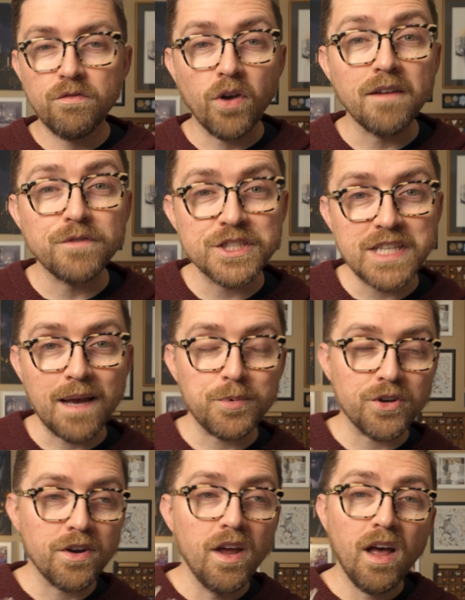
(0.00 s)
For every
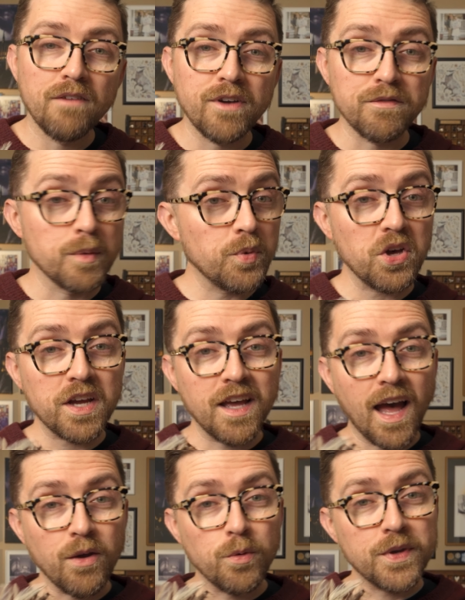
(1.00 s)
chapter of every book,
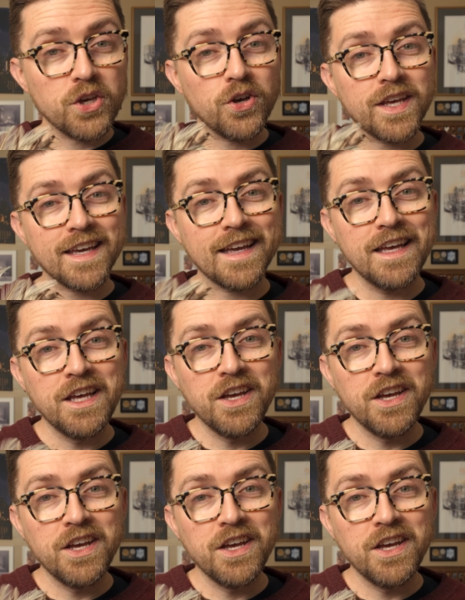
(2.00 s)
I will be cooking,